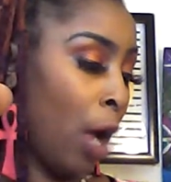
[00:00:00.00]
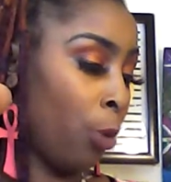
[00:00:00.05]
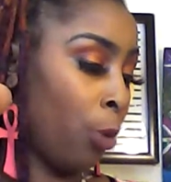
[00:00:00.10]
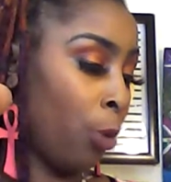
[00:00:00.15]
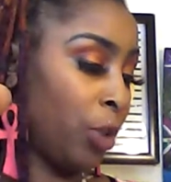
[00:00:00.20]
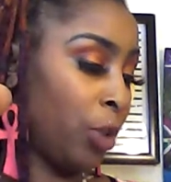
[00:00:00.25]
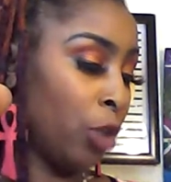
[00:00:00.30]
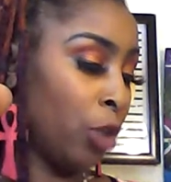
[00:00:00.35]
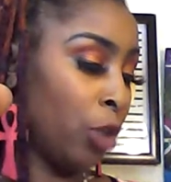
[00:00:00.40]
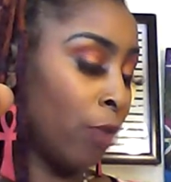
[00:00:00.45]
she'll
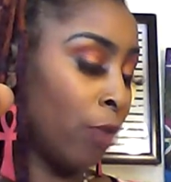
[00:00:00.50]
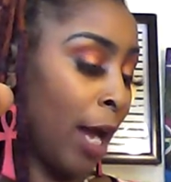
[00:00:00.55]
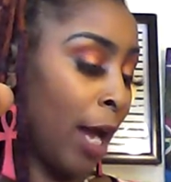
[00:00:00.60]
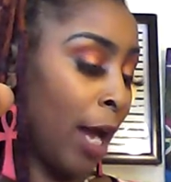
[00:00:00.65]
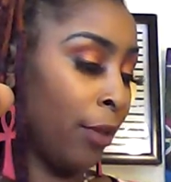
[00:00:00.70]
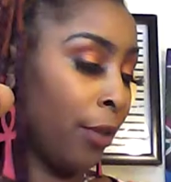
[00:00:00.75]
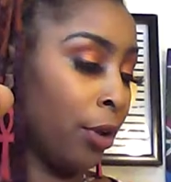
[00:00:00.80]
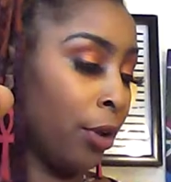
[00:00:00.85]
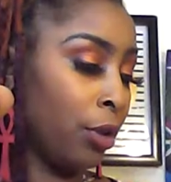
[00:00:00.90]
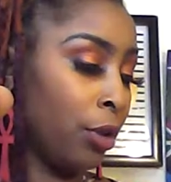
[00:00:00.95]

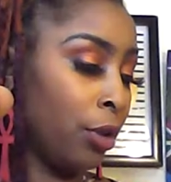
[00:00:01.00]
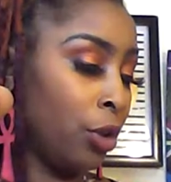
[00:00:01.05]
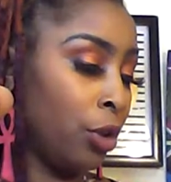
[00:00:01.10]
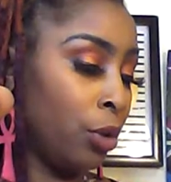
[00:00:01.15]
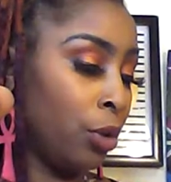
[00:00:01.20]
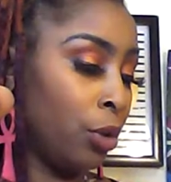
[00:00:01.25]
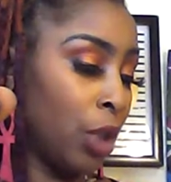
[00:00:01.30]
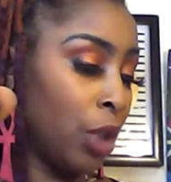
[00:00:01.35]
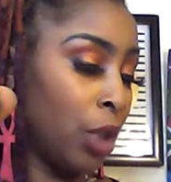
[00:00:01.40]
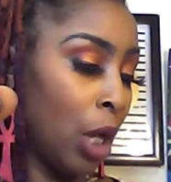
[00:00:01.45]
rather do
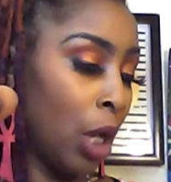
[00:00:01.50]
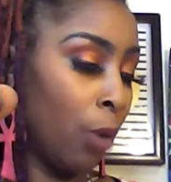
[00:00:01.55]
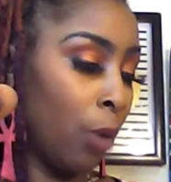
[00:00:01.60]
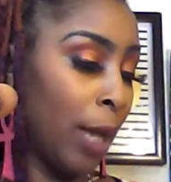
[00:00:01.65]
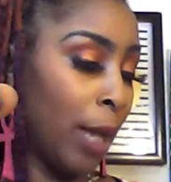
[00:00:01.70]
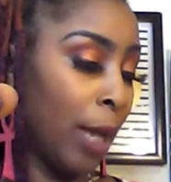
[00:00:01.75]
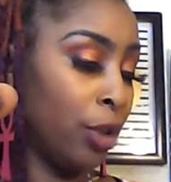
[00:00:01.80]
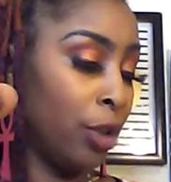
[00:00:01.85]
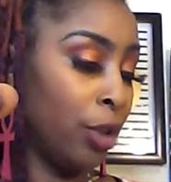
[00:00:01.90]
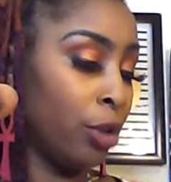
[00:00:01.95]
so by
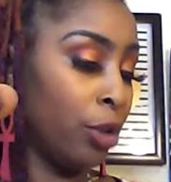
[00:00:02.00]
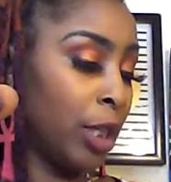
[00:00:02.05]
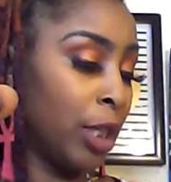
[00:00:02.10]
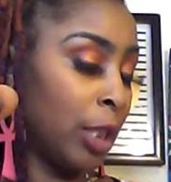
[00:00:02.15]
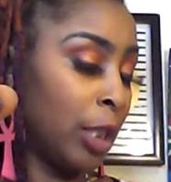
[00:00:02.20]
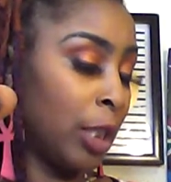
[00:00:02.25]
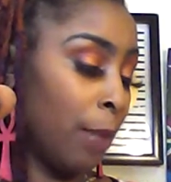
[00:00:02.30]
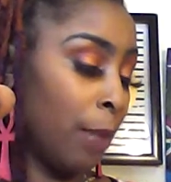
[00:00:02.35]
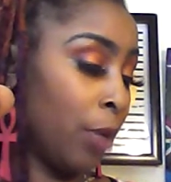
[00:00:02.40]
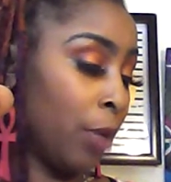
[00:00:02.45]
doing
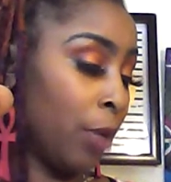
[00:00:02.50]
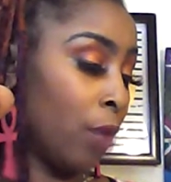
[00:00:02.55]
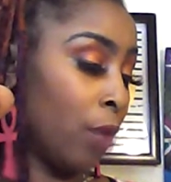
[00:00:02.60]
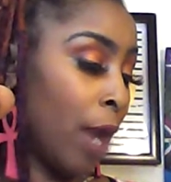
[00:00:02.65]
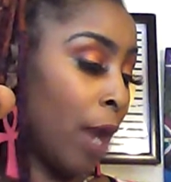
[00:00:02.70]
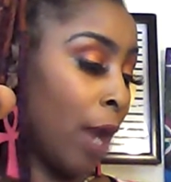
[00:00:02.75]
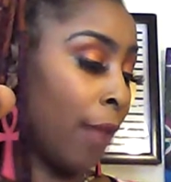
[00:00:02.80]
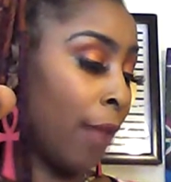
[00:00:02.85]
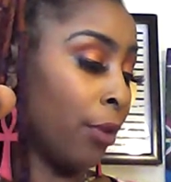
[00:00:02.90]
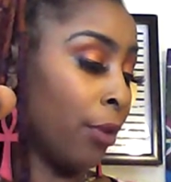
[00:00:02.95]
something
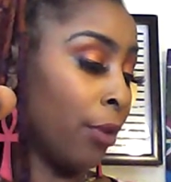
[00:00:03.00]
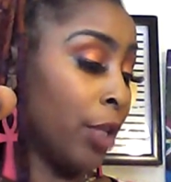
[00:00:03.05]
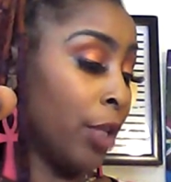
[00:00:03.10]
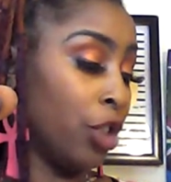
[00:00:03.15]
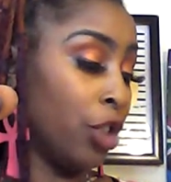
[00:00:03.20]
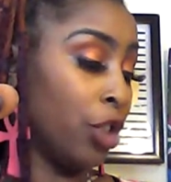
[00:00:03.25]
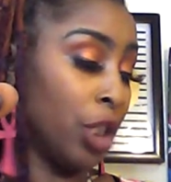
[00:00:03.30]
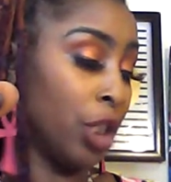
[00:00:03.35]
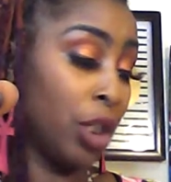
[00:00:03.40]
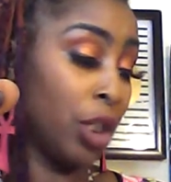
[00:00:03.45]
rather than
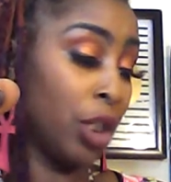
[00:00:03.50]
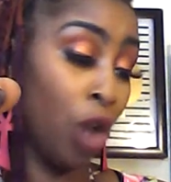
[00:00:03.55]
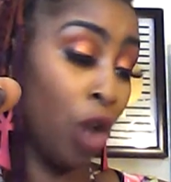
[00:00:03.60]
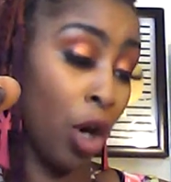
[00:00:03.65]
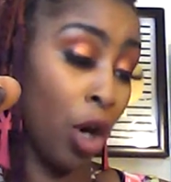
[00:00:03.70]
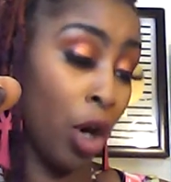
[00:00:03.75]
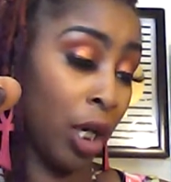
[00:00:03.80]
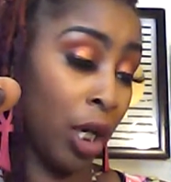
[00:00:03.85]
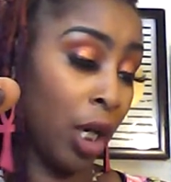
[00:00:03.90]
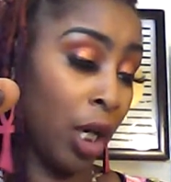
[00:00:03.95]
just
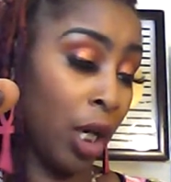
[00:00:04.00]
talking.